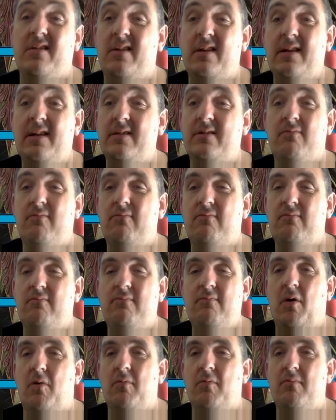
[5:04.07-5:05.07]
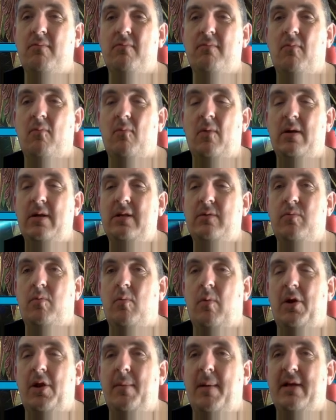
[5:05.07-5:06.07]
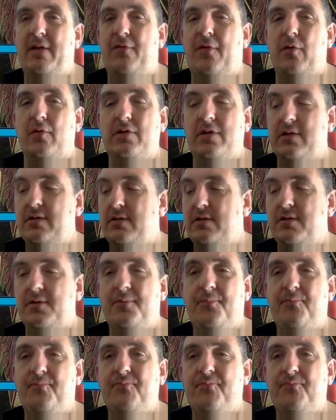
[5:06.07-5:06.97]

He is he's one of the best fusions